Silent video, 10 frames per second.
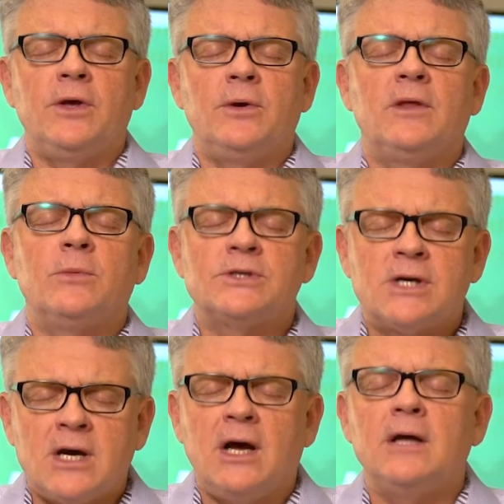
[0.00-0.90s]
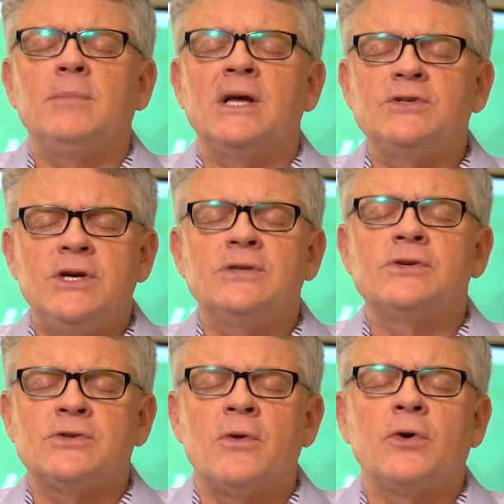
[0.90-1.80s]
you that was cut by
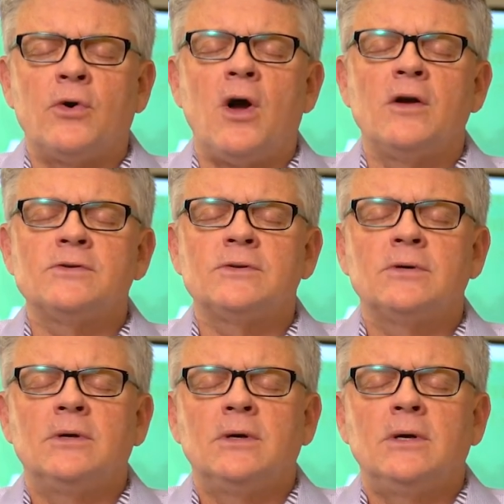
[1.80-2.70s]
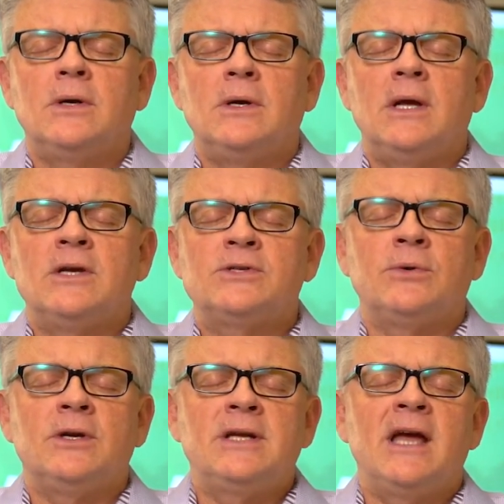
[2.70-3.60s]
Jesus on the cross. And
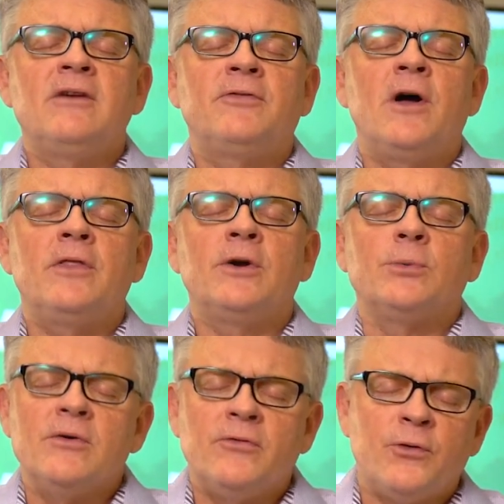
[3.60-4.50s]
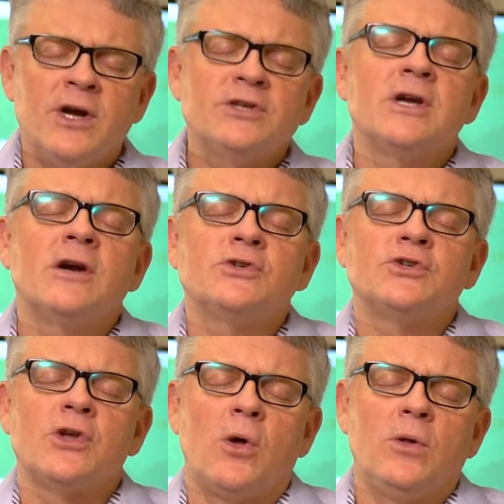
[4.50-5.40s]
so today, Father, refresh our
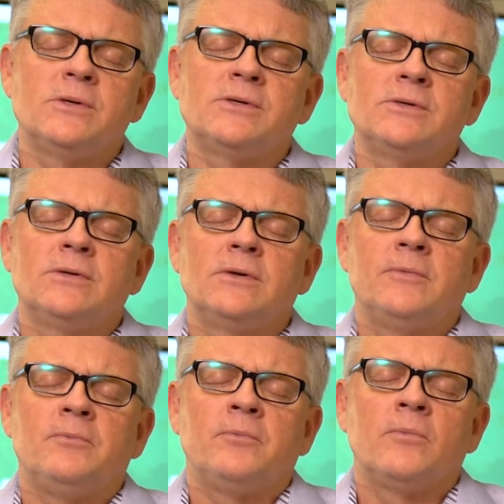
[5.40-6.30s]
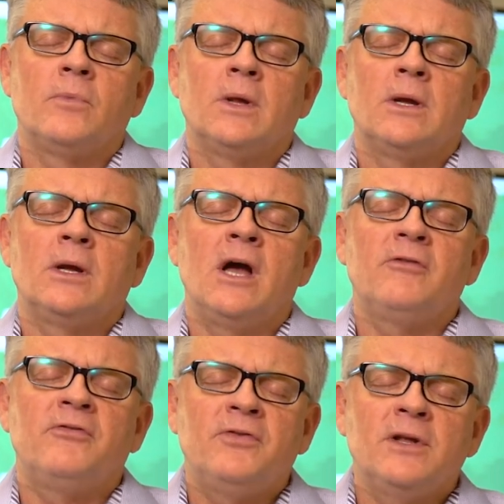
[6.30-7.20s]
souls.
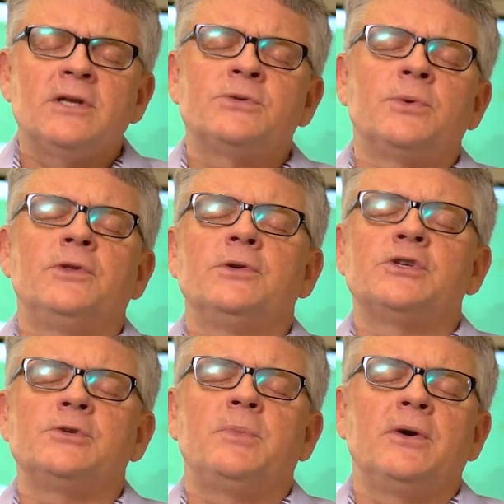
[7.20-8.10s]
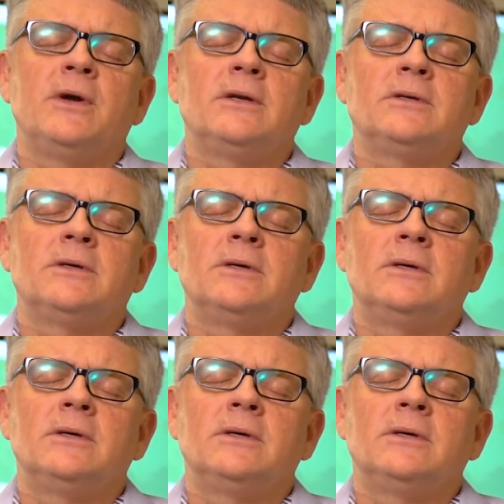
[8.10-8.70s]
God, fill us with your Spirit,